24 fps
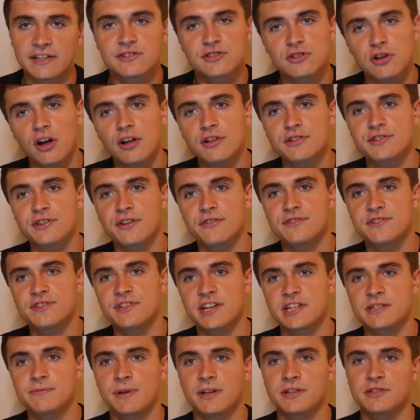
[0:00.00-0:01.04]
It's called Zone
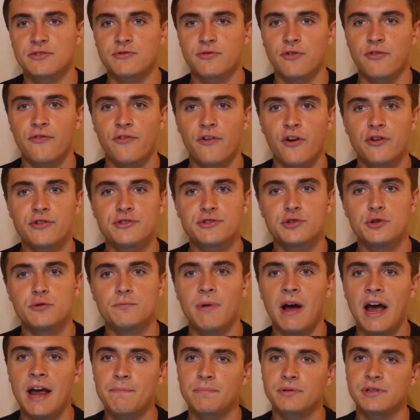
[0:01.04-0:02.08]
six because it's referred to
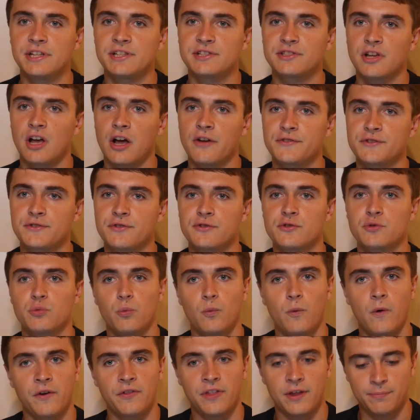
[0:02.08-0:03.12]
by police officers
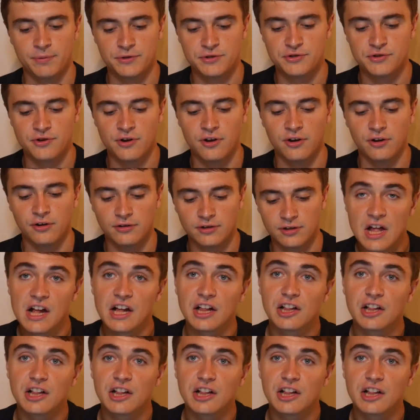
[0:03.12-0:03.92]
where they patrol.